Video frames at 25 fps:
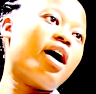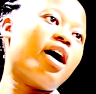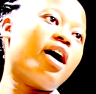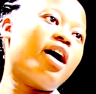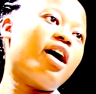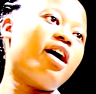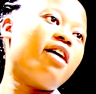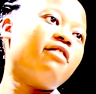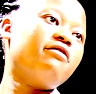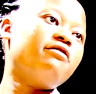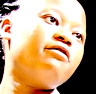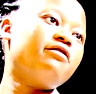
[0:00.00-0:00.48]

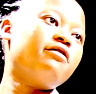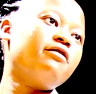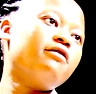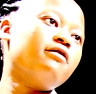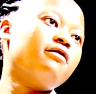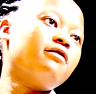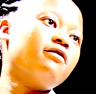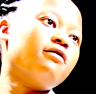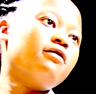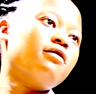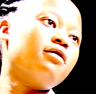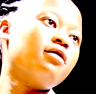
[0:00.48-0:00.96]
have
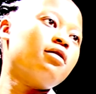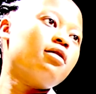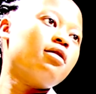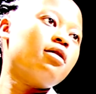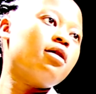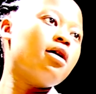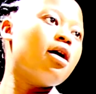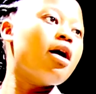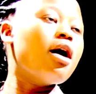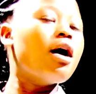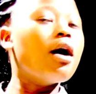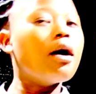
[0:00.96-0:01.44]

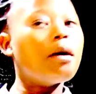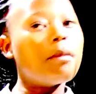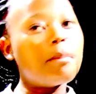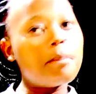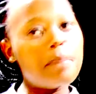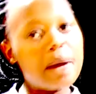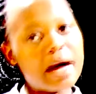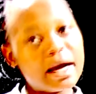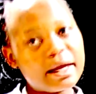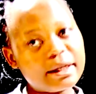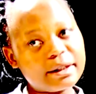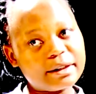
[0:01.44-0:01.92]

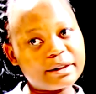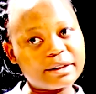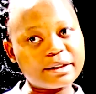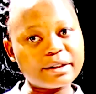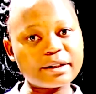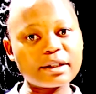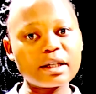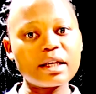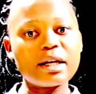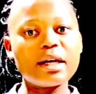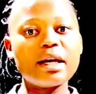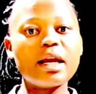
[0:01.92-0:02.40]

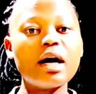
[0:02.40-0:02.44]
burns.